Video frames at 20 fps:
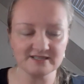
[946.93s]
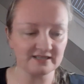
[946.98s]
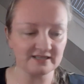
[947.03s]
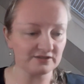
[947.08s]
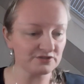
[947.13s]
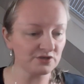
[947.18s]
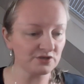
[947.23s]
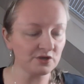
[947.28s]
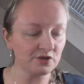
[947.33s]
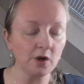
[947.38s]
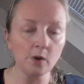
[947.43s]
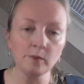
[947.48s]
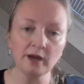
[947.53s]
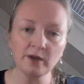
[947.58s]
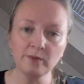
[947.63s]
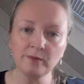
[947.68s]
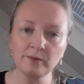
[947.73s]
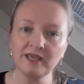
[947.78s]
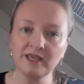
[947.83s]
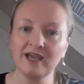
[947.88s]
There's no
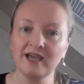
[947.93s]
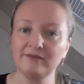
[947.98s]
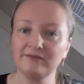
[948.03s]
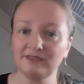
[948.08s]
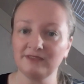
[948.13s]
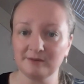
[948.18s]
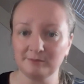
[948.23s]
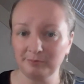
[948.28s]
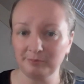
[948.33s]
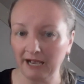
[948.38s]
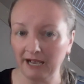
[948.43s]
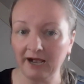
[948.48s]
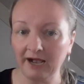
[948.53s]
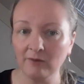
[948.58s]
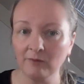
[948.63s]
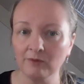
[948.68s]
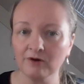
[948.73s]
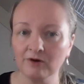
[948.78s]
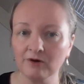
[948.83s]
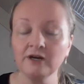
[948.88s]
way we have that
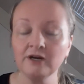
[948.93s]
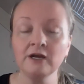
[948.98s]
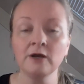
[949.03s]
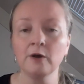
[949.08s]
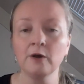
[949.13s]
power